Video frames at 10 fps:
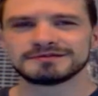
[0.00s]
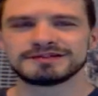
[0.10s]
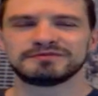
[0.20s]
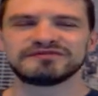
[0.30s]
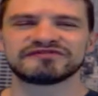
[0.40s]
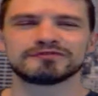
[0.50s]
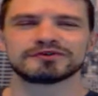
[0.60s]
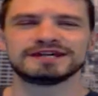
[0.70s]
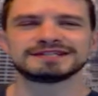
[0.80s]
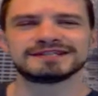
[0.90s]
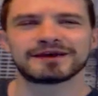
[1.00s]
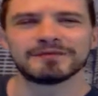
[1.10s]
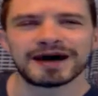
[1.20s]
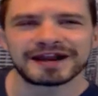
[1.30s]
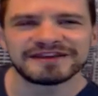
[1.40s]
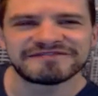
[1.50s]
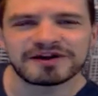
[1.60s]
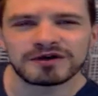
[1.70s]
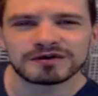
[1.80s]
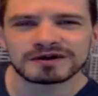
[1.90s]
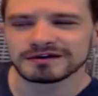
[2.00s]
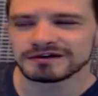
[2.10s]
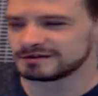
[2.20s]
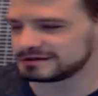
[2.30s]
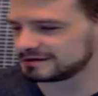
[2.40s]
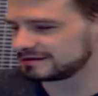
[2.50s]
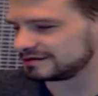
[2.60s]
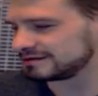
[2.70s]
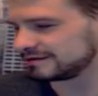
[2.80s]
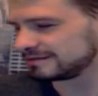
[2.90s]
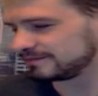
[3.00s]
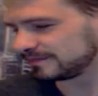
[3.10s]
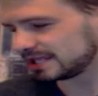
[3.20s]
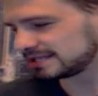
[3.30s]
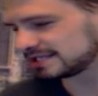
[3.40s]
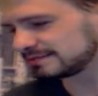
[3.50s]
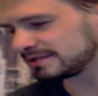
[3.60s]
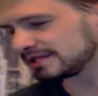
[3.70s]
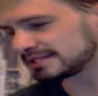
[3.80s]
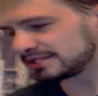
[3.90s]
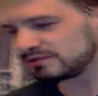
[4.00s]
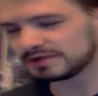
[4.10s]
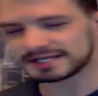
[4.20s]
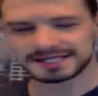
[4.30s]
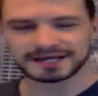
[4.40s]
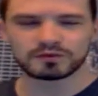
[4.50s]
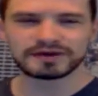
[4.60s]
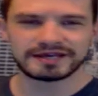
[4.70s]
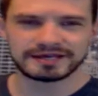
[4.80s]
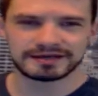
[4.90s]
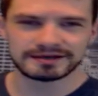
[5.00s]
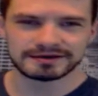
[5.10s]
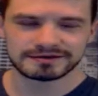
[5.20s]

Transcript: They be Febrezing their money, folk, because it smells too much like weed.